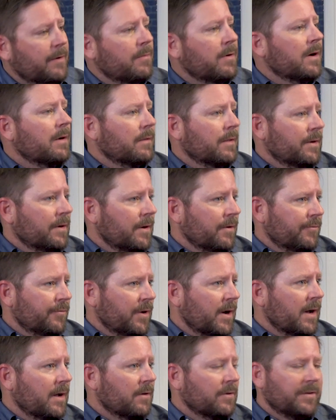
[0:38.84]
well in our
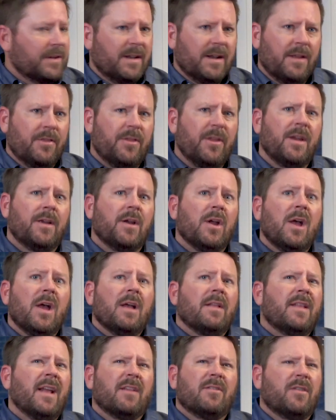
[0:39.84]
trials, and I think
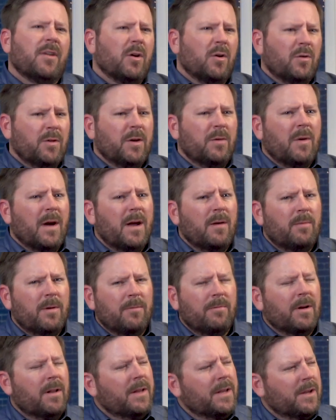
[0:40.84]
that's the only way we
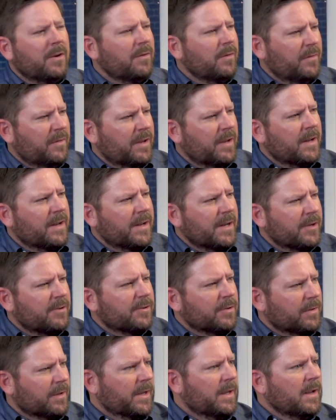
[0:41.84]
really used it
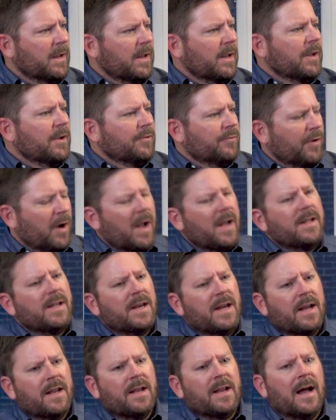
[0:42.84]
initially. Trying
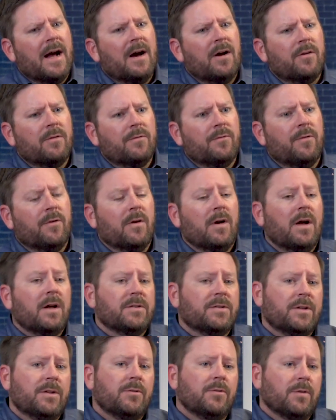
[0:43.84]
to get it out, for
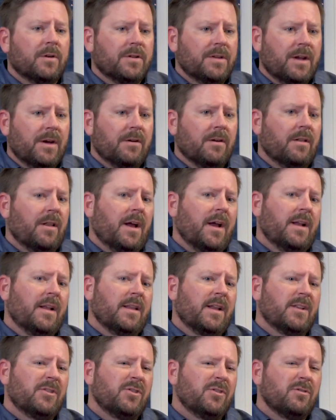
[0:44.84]
us in North Carolina,
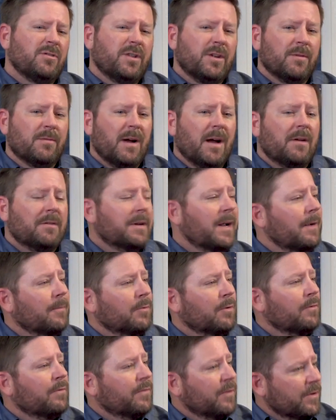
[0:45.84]
that's usually around
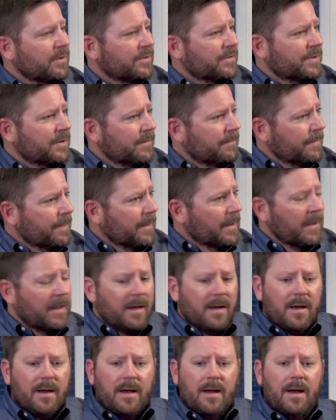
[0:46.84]
April 1st,
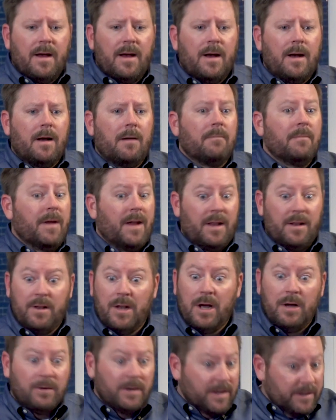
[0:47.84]
and
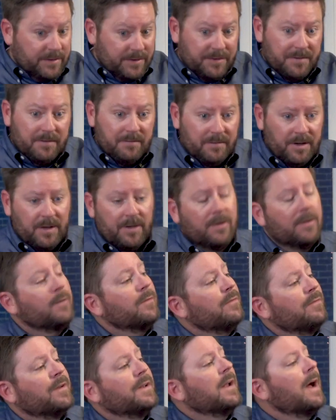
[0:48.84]
noticed,
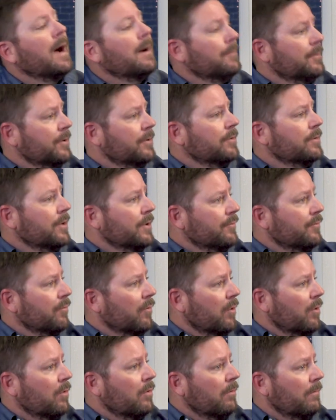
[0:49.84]
phenomenal
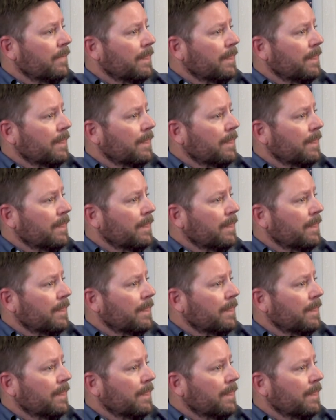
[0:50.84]
control.